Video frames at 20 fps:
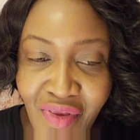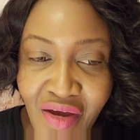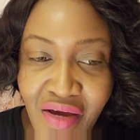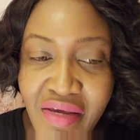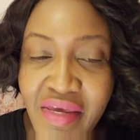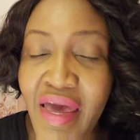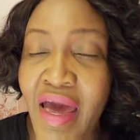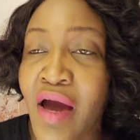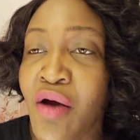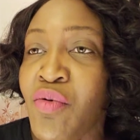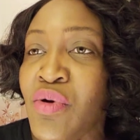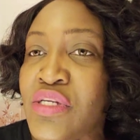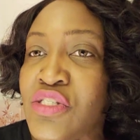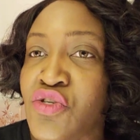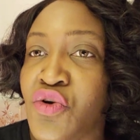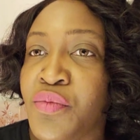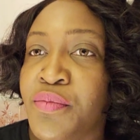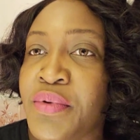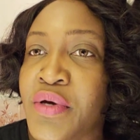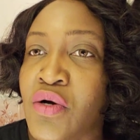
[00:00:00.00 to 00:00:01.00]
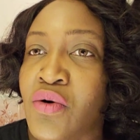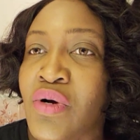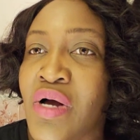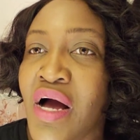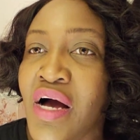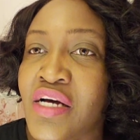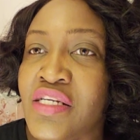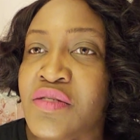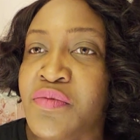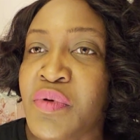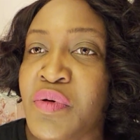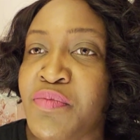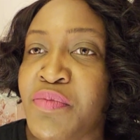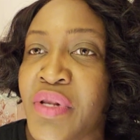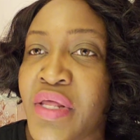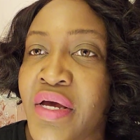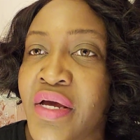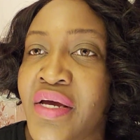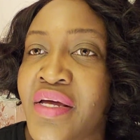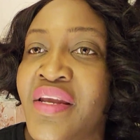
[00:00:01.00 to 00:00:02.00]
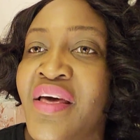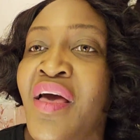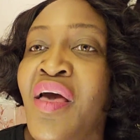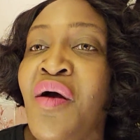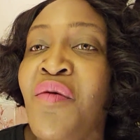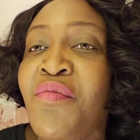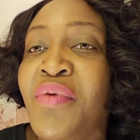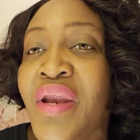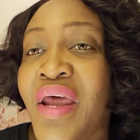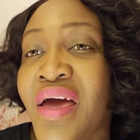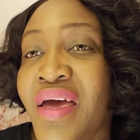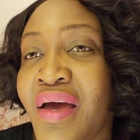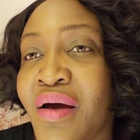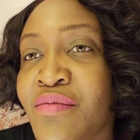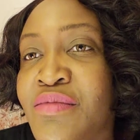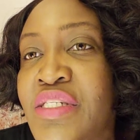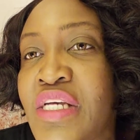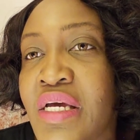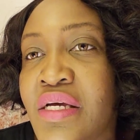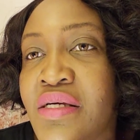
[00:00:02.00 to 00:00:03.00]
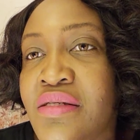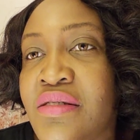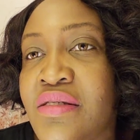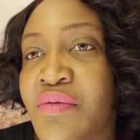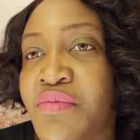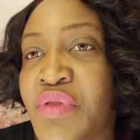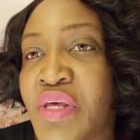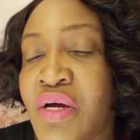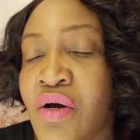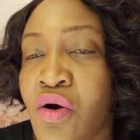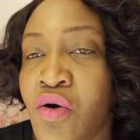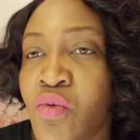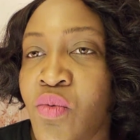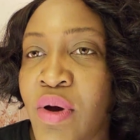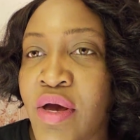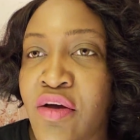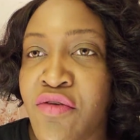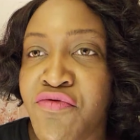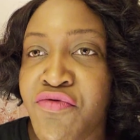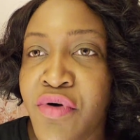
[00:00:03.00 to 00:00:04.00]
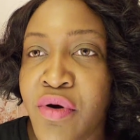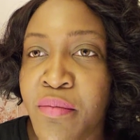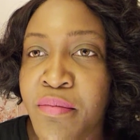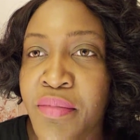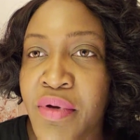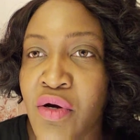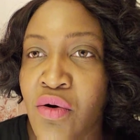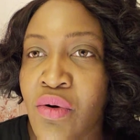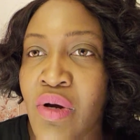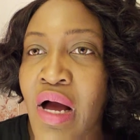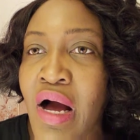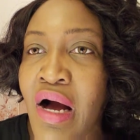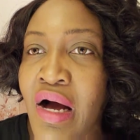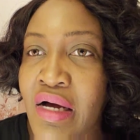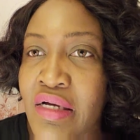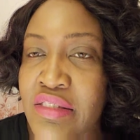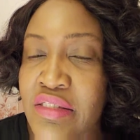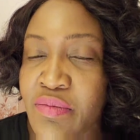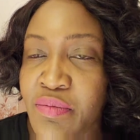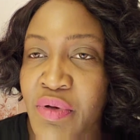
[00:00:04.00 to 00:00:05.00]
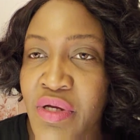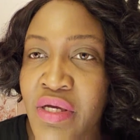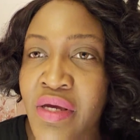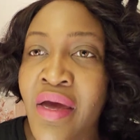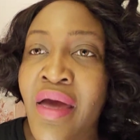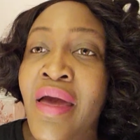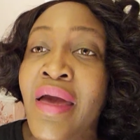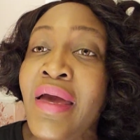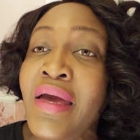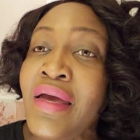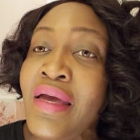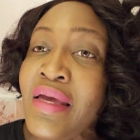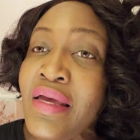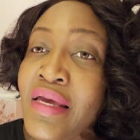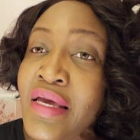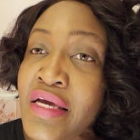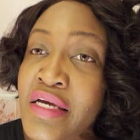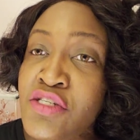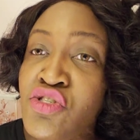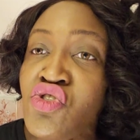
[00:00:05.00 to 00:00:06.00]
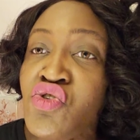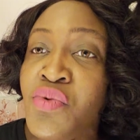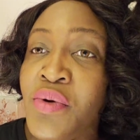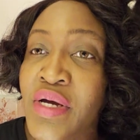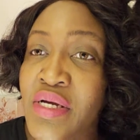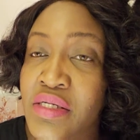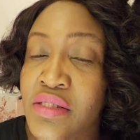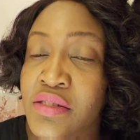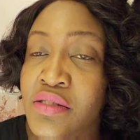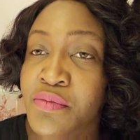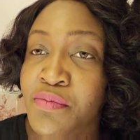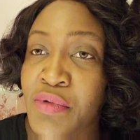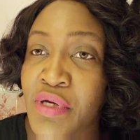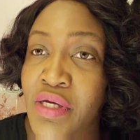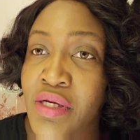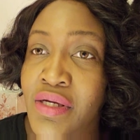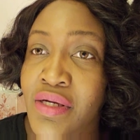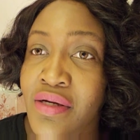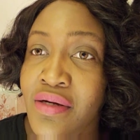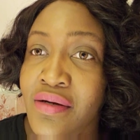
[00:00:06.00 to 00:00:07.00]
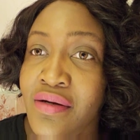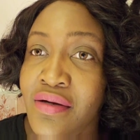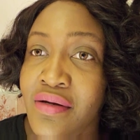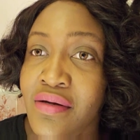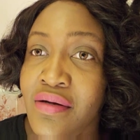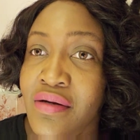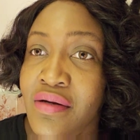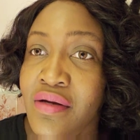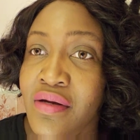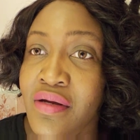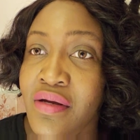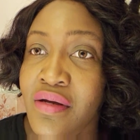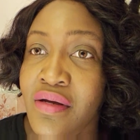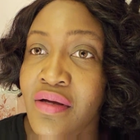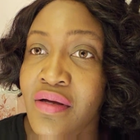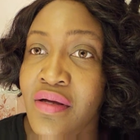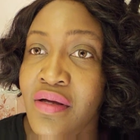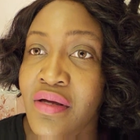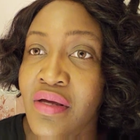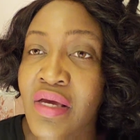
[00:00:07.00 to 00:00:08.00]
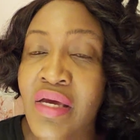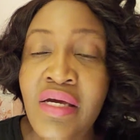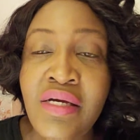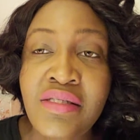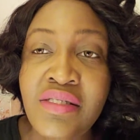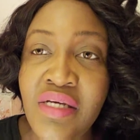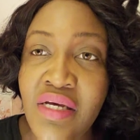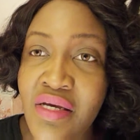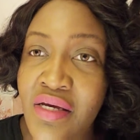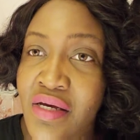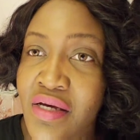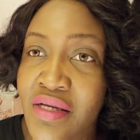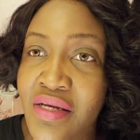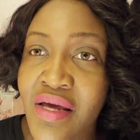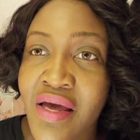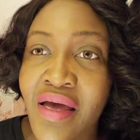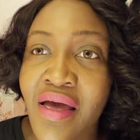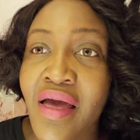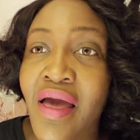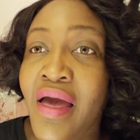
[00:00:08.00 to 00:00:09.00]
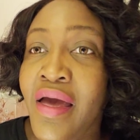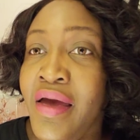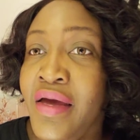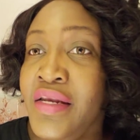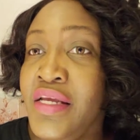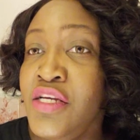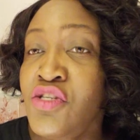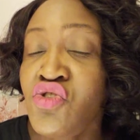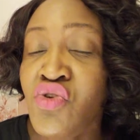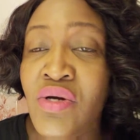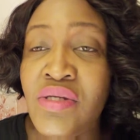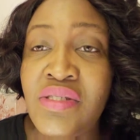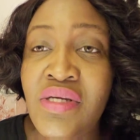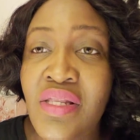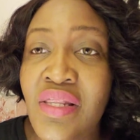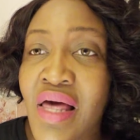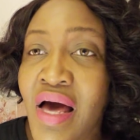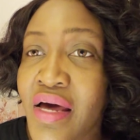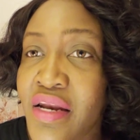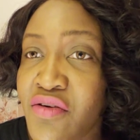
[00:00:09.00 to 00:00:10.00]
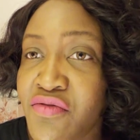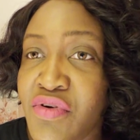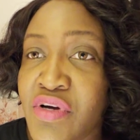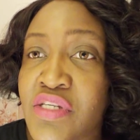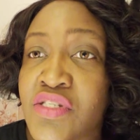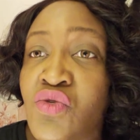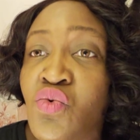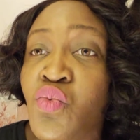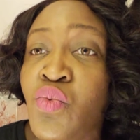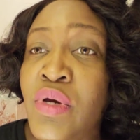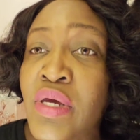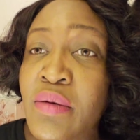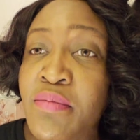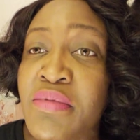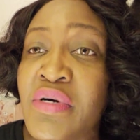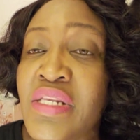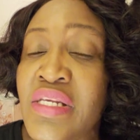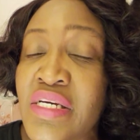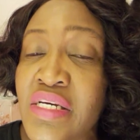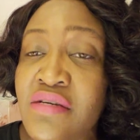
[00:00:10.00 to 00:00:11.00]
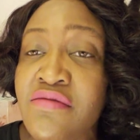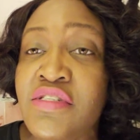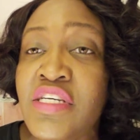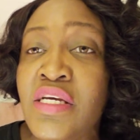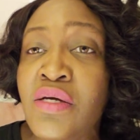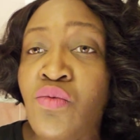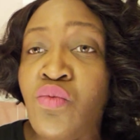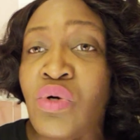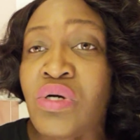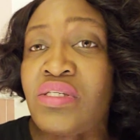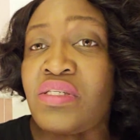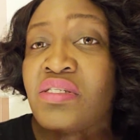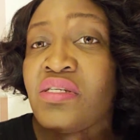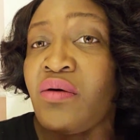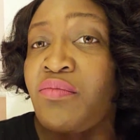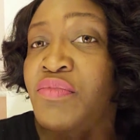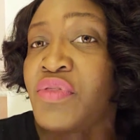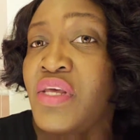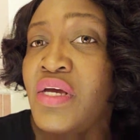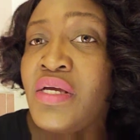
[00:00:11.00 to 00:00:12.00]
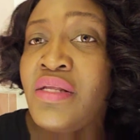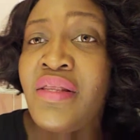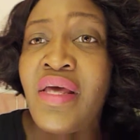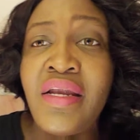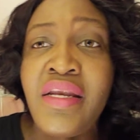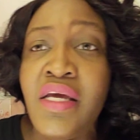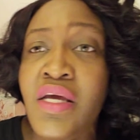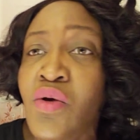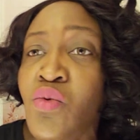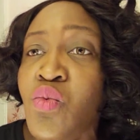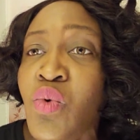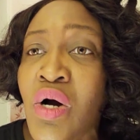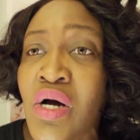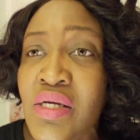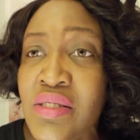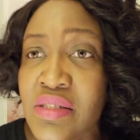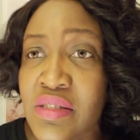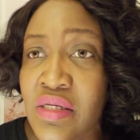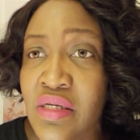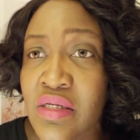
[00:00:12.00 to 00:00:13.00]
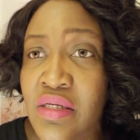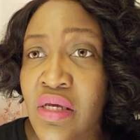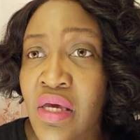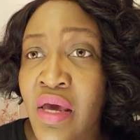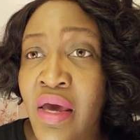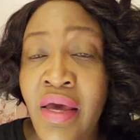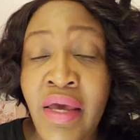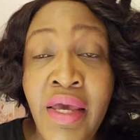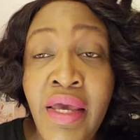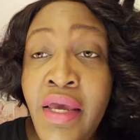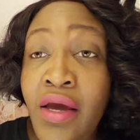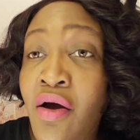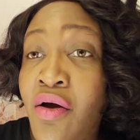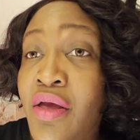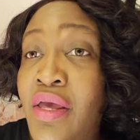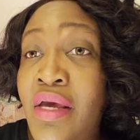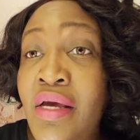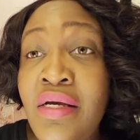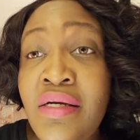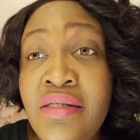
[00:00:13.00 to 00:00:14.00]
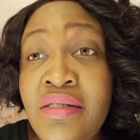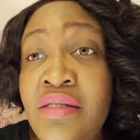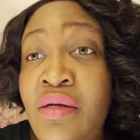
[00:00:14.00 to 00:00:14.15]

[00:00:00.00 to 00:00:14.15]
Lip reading: character Bill Cosby played, but I am taking something away from Bill Cosby. He tricked me. He did. And he tricked a lot of us. We believed he was something that he wasn't. He's